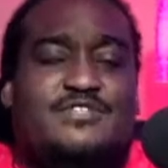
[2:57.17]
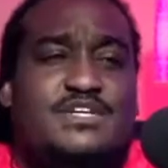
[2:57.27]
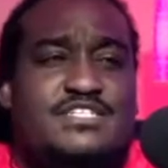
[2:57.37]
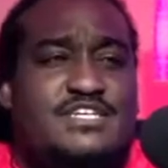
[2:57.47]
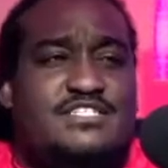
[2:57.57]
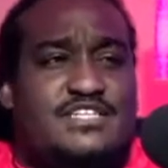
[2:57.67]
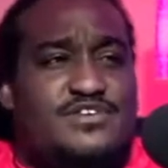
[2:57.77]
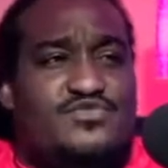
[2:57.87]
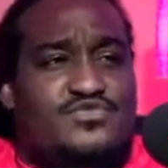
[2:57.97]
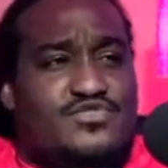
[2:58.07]
It's much easier
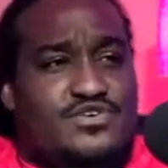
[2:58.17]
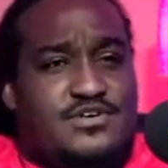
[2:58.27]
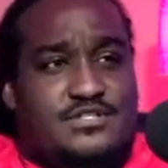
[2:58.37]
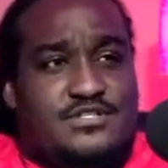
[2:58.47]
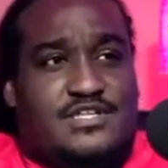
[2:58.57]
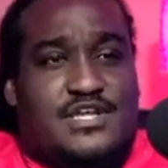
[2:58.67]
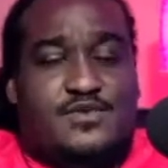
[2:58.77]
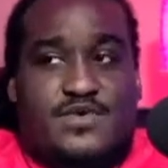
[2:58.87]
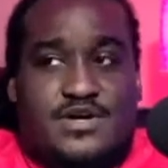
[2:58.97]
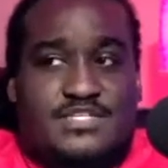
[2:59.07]
in New York than
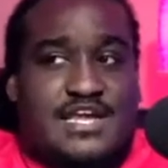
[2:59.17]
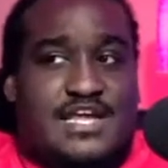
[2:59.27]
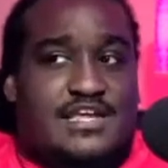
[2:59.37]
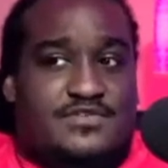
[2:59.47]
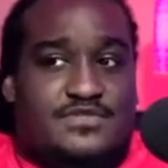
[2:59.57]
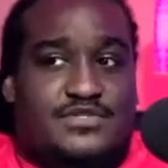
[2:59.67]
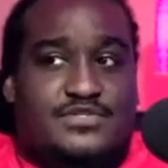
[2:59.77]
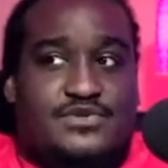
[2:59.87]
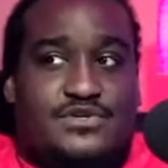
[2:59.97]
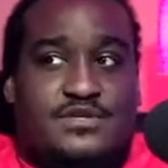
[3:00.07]
it was in Atlanta for
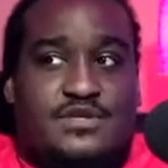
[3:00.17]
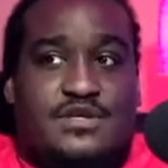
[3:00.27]
sure.